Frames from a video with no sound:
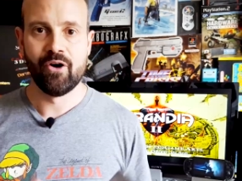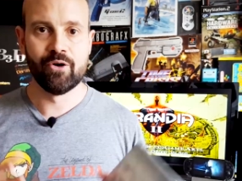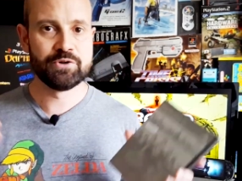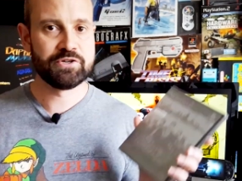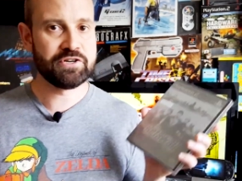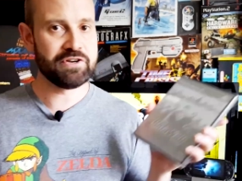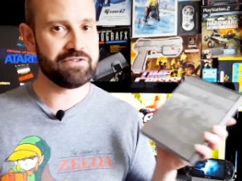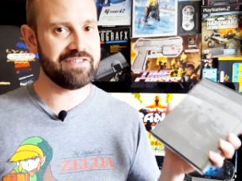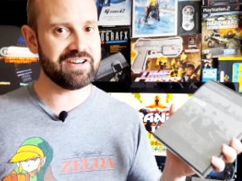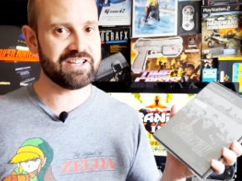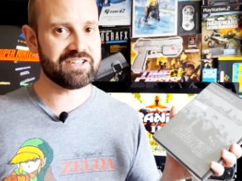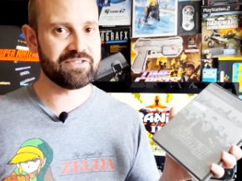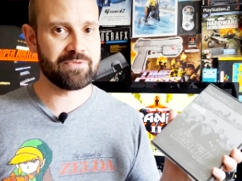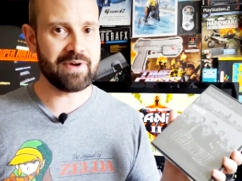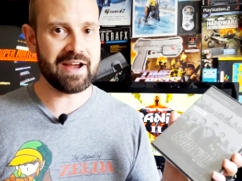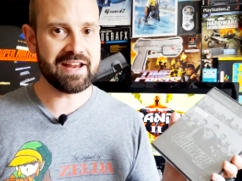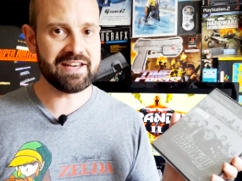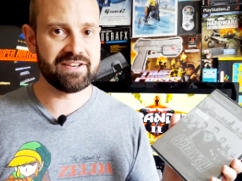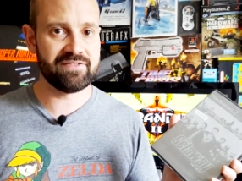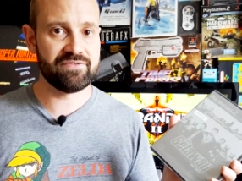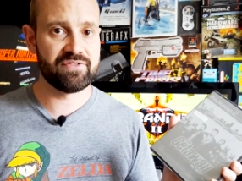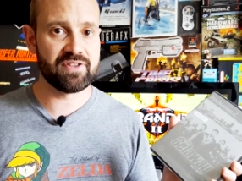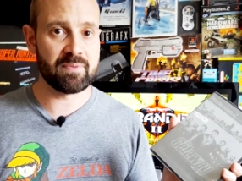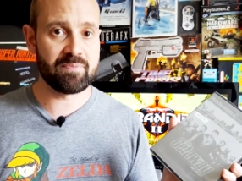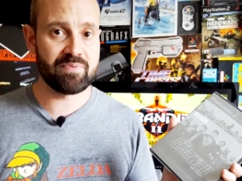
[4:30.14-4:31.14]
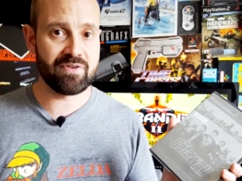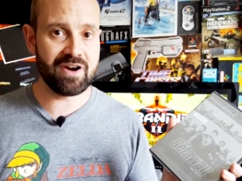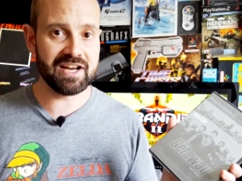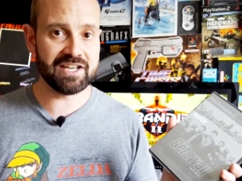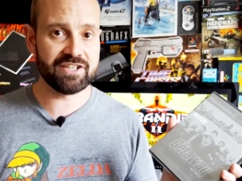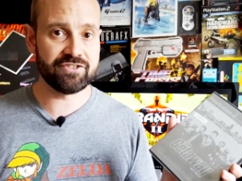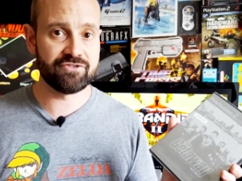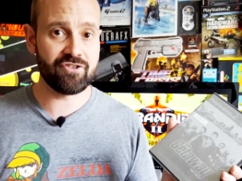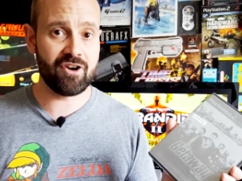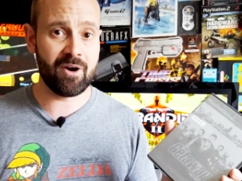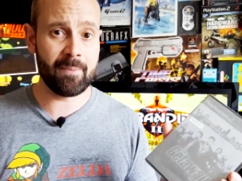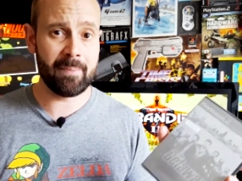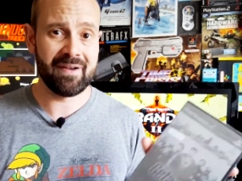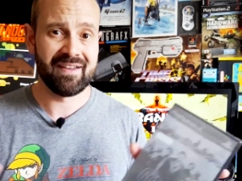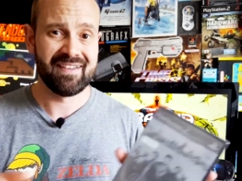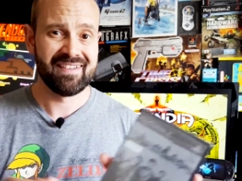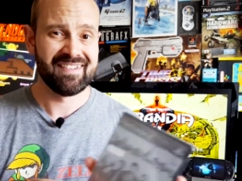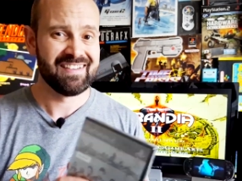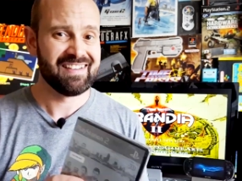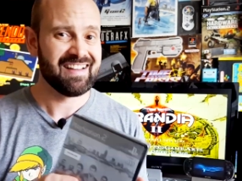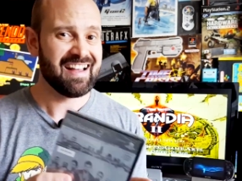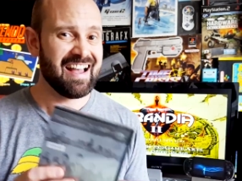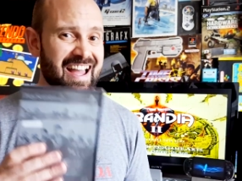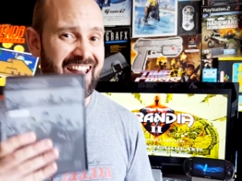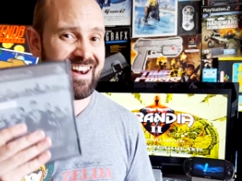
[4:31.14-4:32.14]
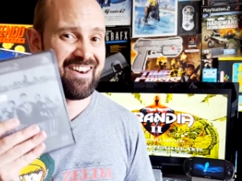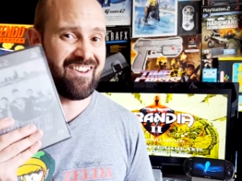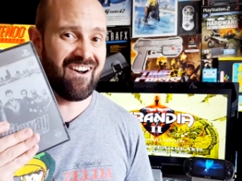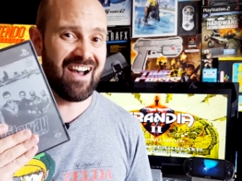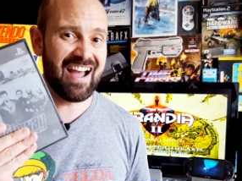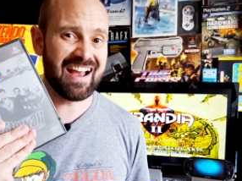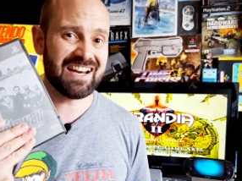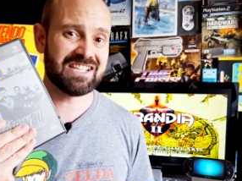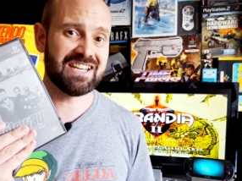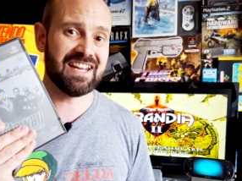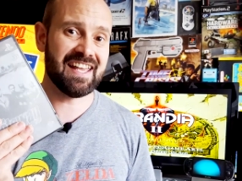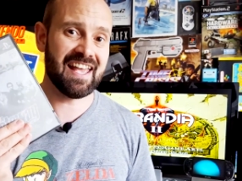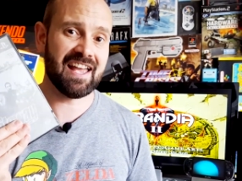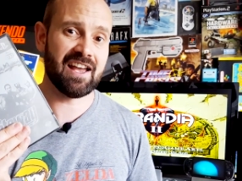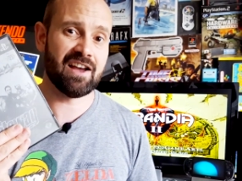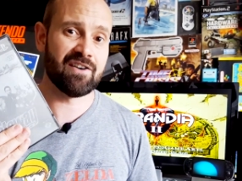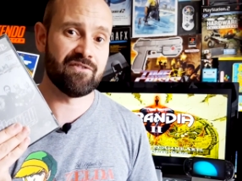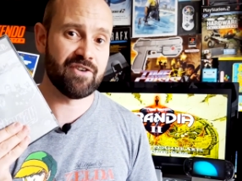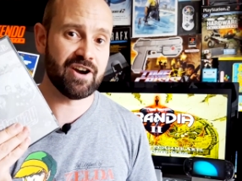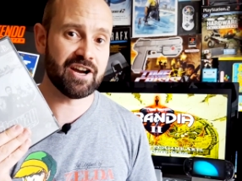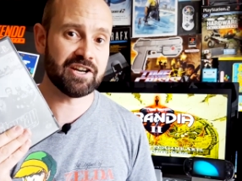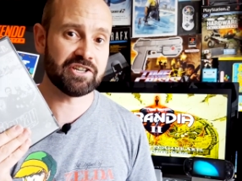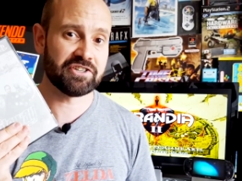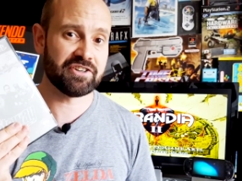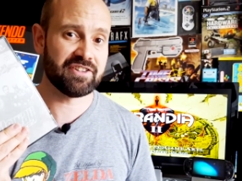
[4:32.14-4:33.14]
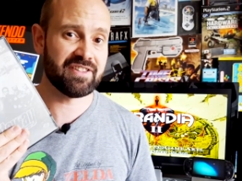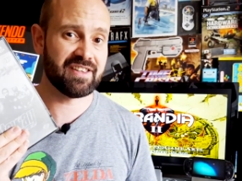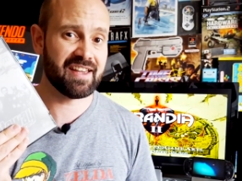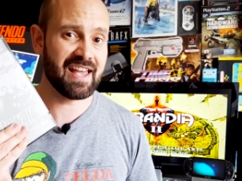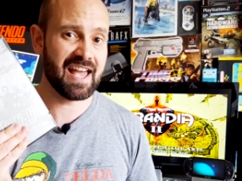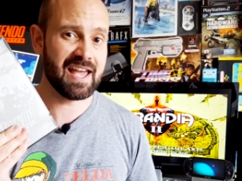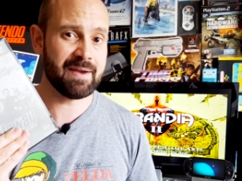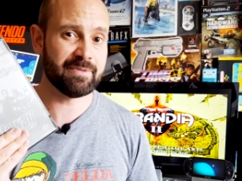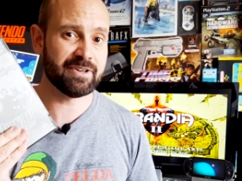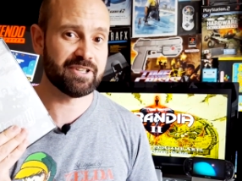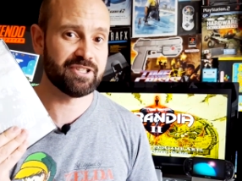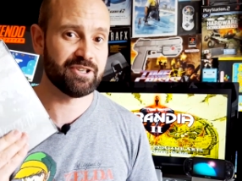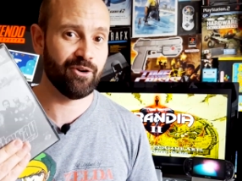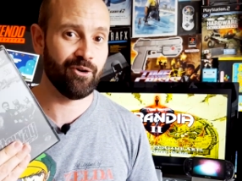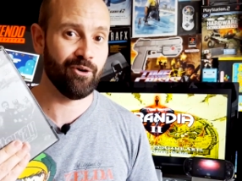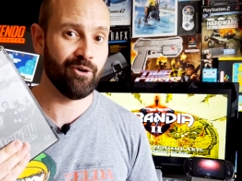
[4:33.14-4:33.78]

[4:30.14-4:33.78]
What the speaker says: or do you risk waiting for the price to drop and not actually getting a version of the game at